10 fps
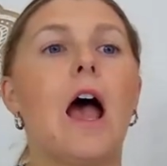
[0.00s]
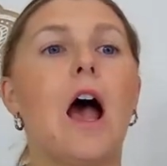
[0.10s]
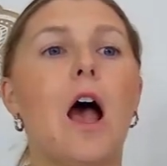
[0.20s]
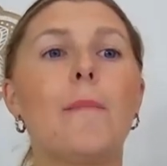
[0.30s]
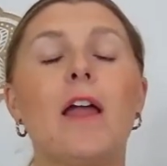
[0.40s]

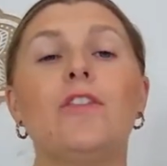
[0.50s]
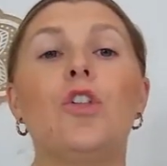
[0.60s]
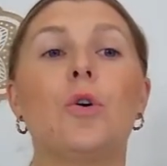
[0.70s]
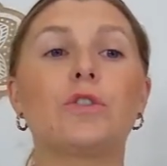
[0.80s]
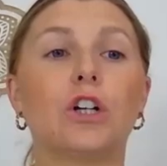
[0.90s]
And
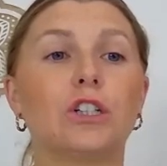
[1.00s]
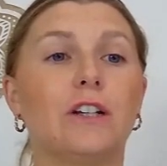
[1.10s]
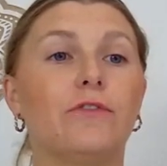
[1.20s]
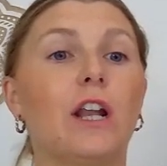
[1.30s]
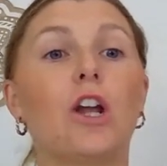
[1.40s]
those are
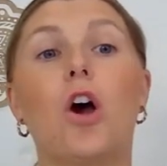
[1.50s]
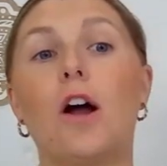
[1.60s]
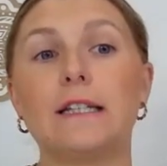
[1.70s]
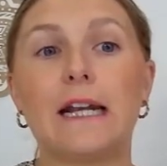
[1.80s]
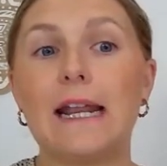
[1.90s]
different
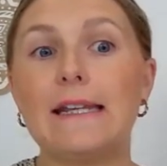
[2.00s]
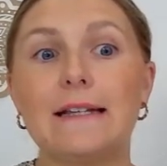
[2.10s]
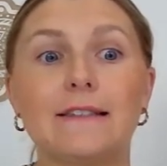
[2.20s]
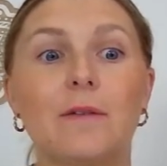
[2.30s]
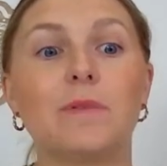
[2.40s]
content
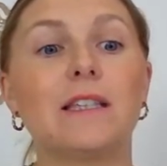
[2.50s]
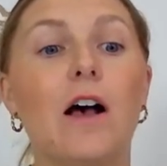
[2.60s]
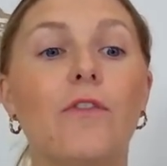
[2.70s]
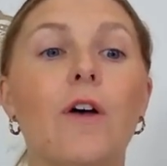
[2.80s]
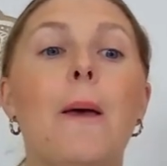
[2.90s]
ideas
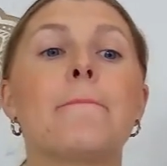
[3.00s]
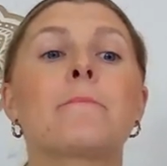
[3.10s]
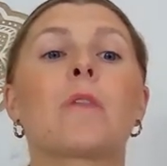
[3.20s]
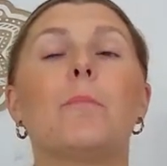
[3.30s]
themselves.